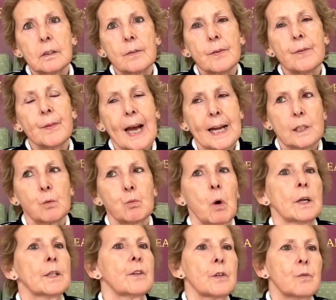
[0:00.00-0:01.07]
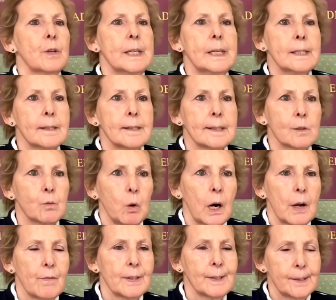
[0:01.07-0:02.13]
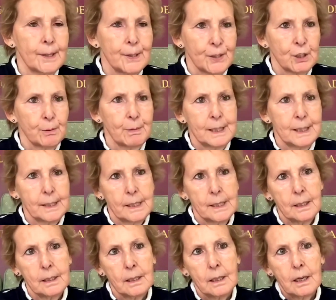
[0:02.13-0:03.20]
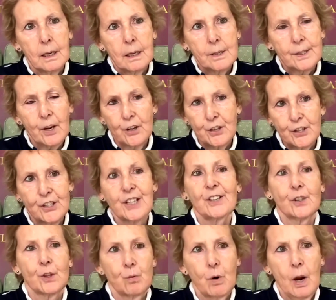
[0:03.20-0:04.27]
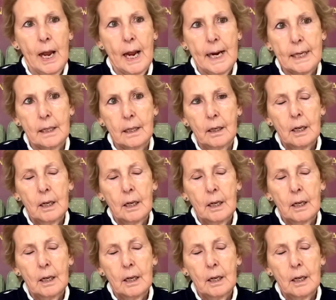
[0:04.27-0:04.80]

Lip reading: that that's one of the reasons why the system is in such disarray,